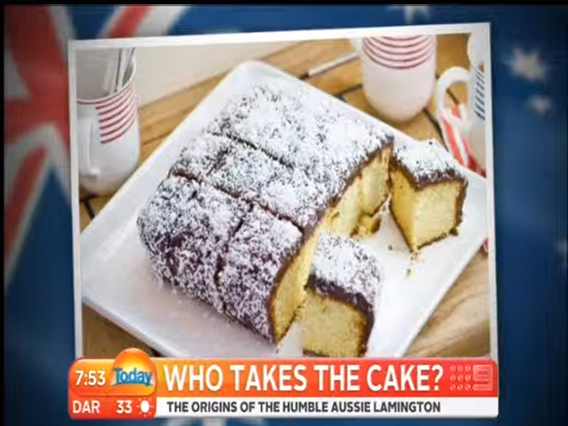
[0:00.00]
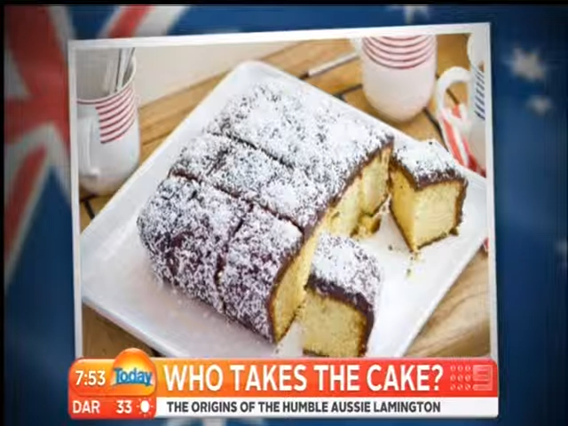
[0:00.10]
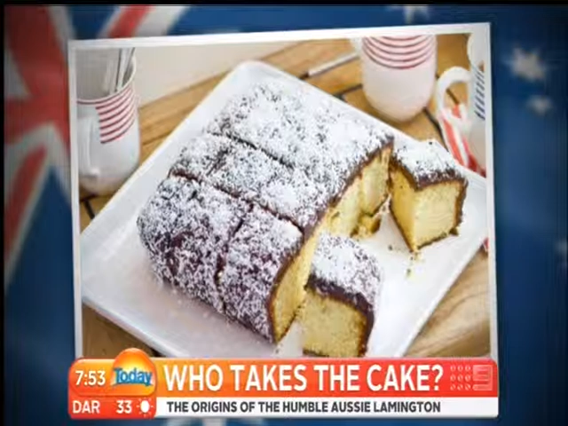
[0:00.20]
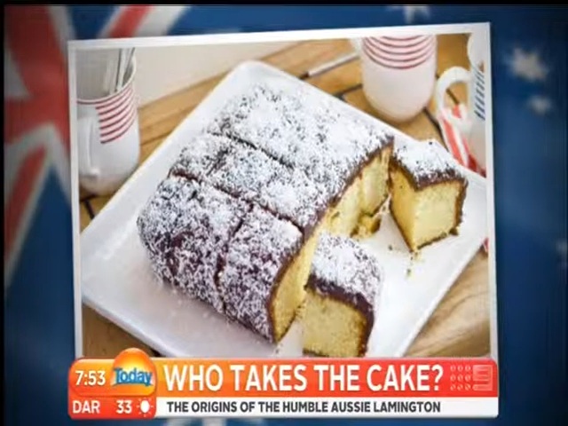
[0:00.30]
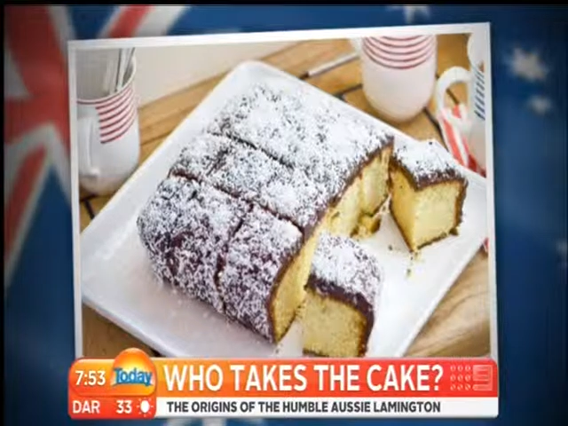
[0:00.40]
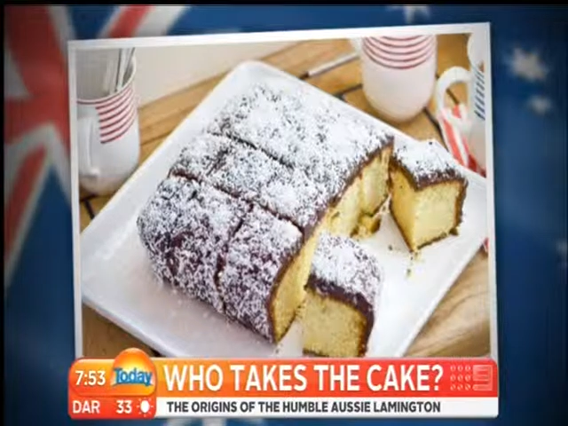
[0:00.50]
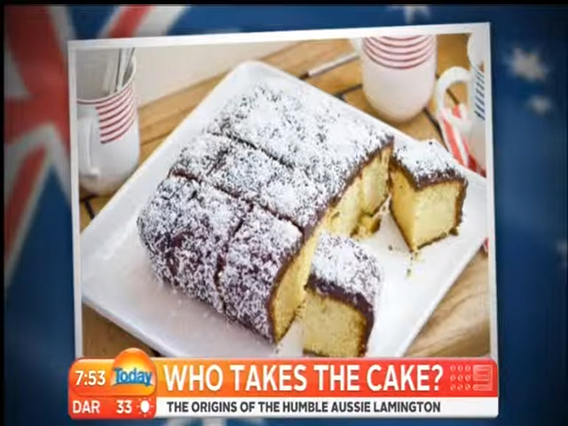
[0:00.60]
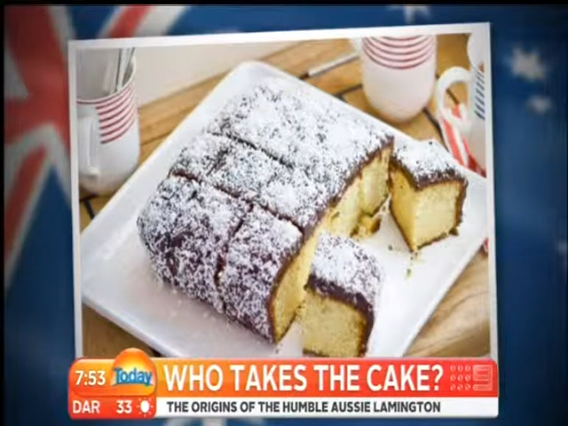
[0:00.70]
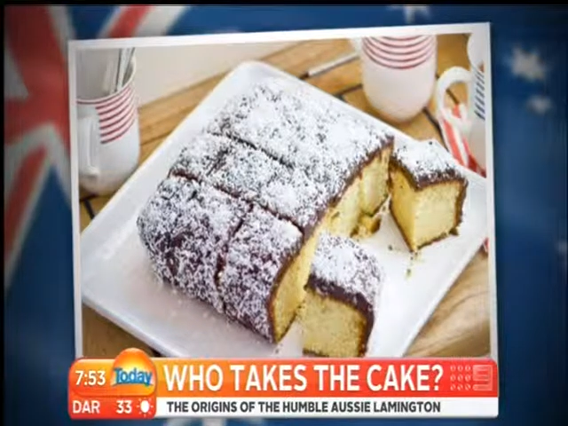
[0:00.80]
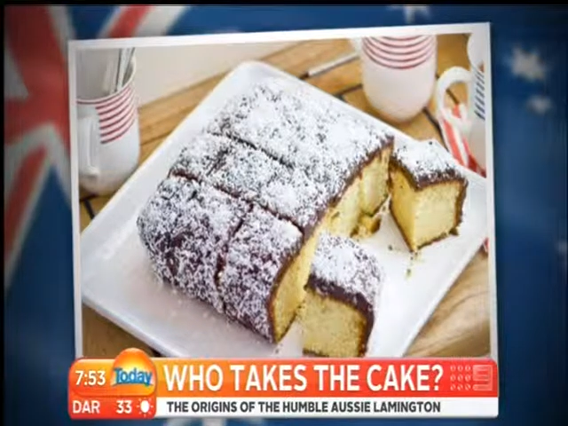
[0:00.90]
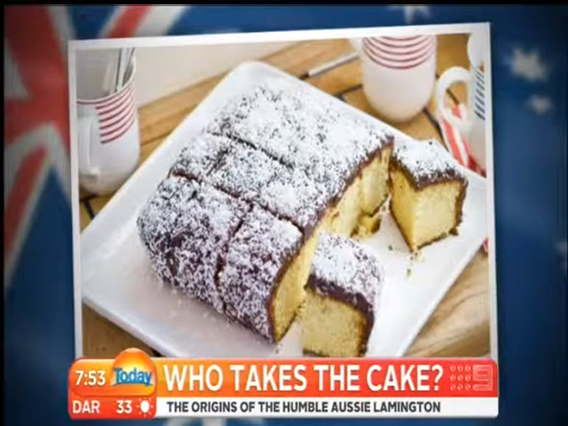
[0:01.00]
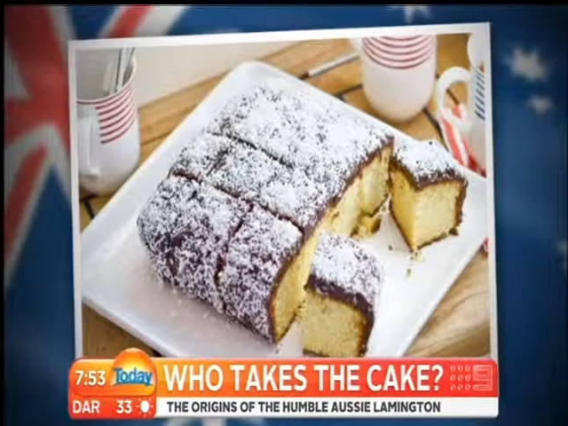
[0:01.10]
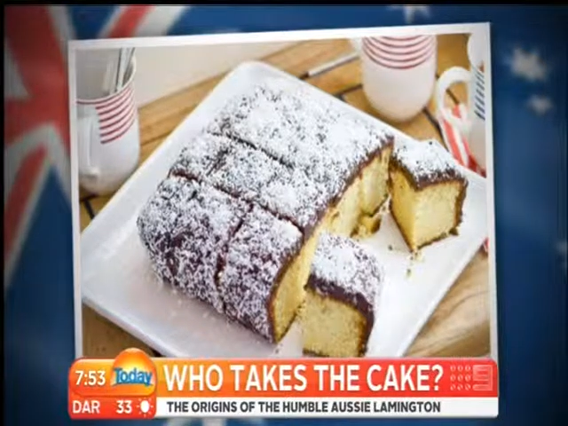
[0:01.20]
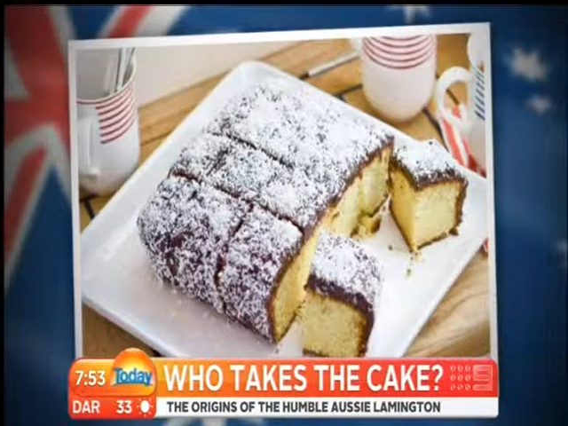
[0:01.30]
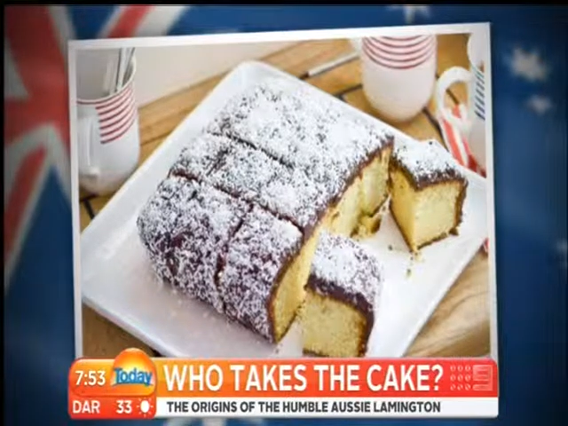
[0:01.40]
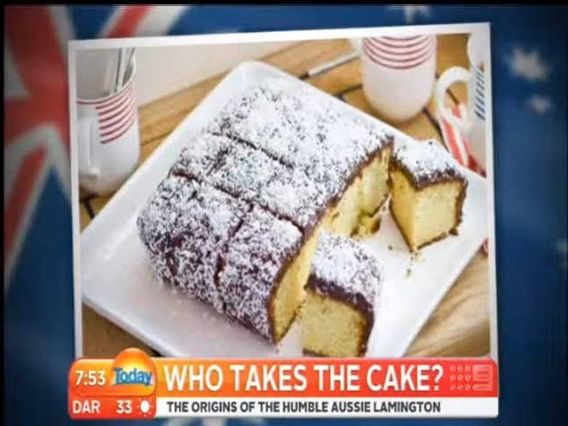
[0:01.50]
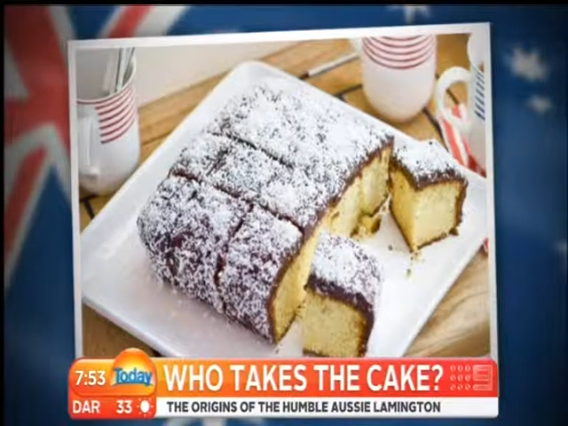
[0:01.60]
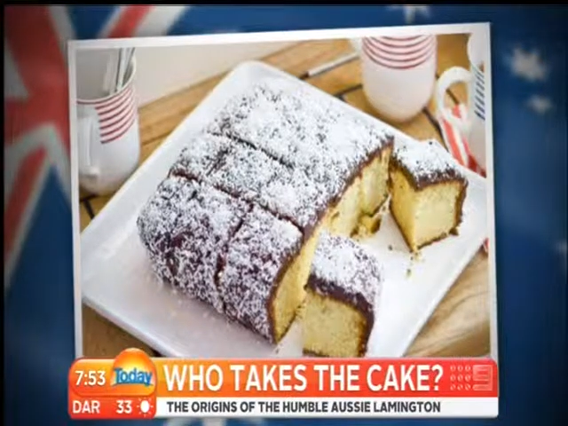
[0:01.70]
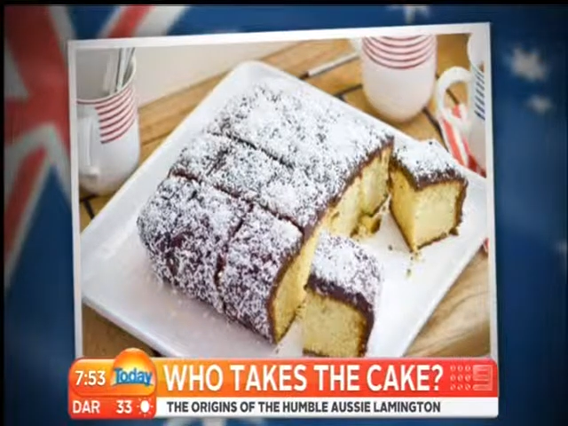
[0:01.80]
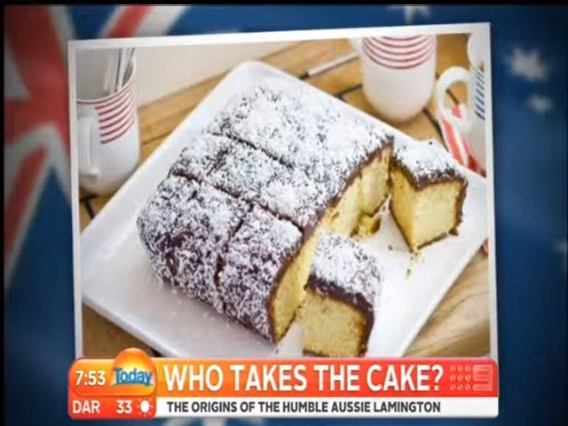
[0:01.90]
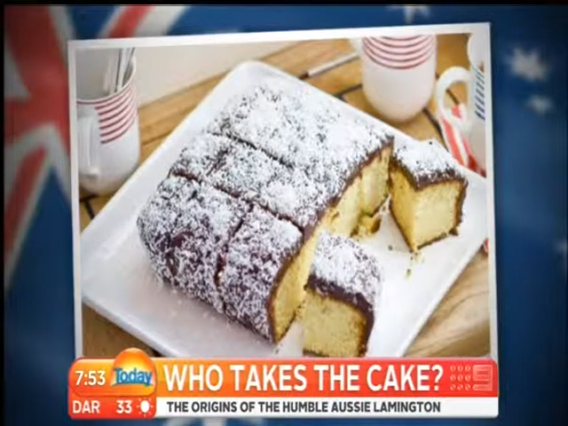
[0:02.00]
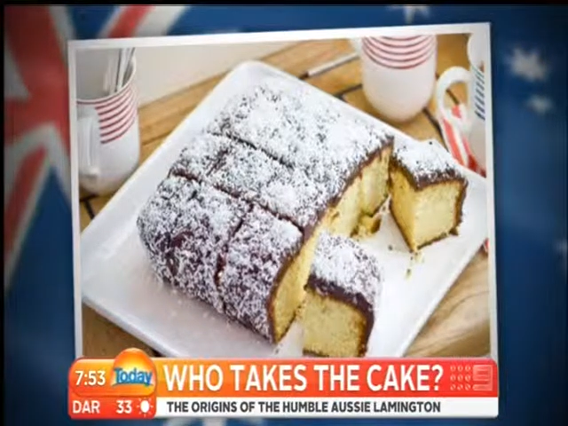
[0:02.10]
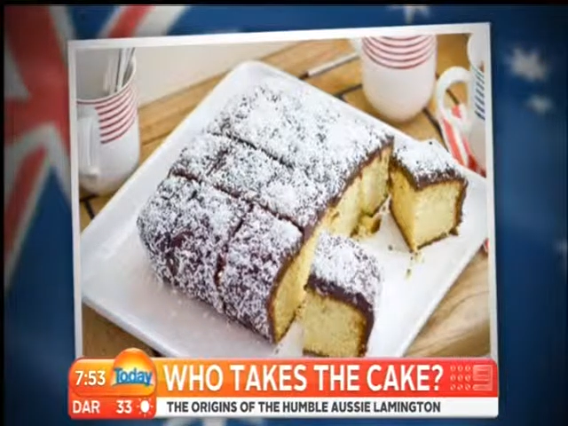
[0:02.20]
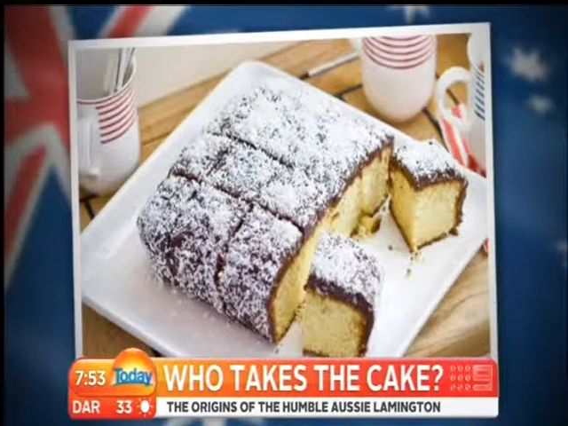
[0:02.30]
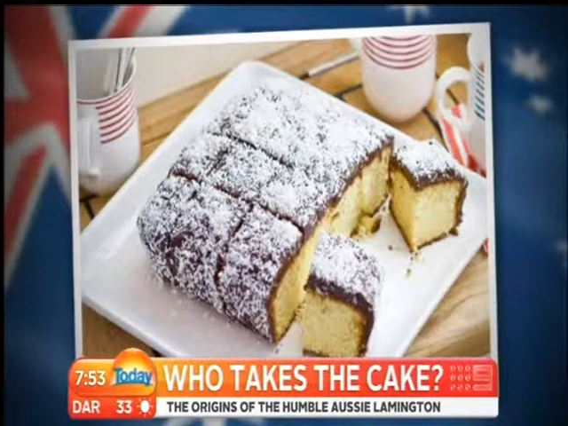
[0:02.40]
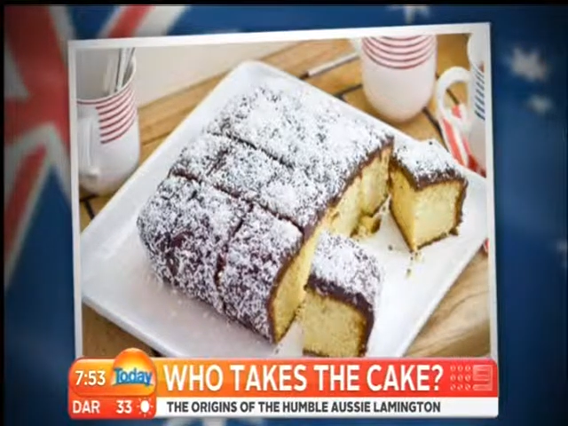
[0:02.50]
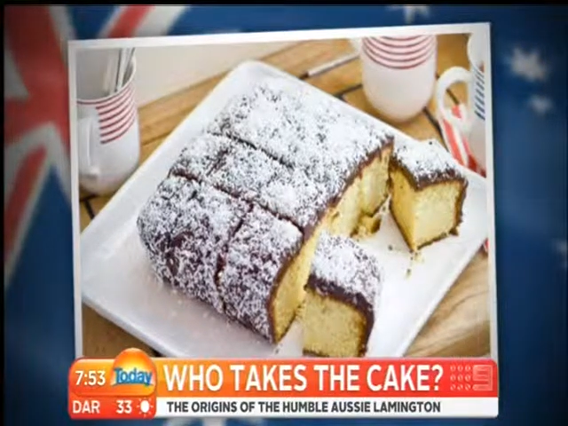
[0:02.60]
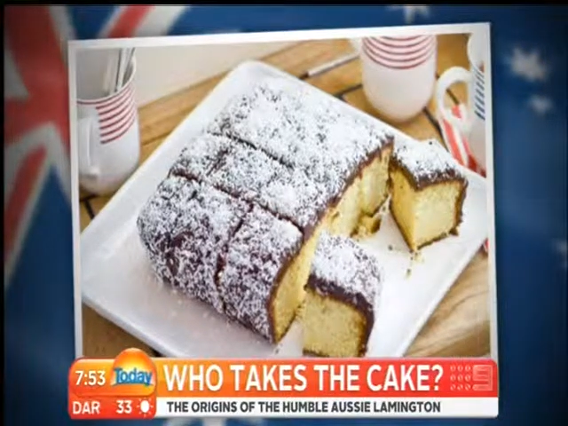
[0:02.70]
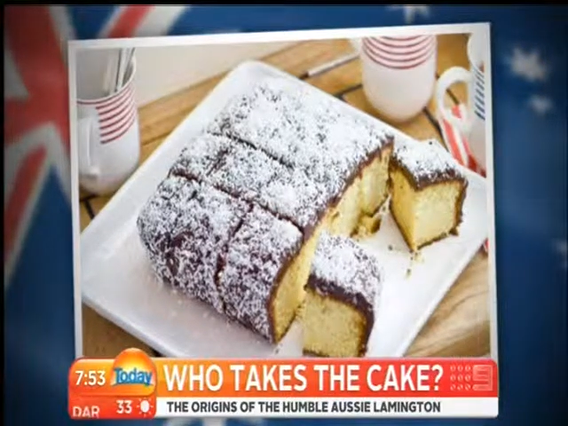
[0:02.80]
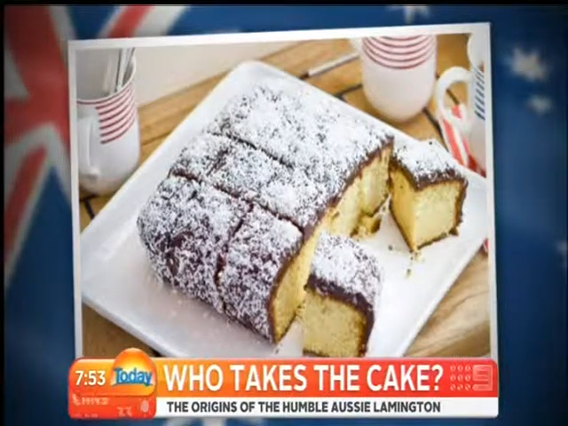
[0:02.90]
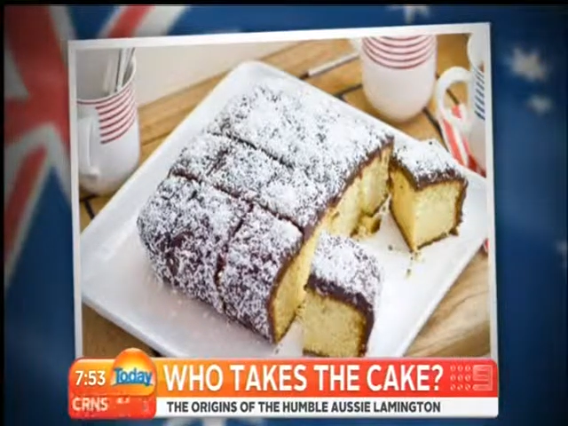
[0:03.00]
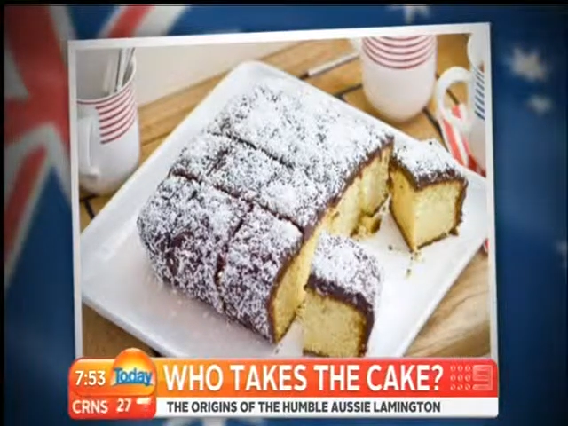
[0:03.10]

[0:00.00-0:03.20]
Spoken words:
(no speaker visible)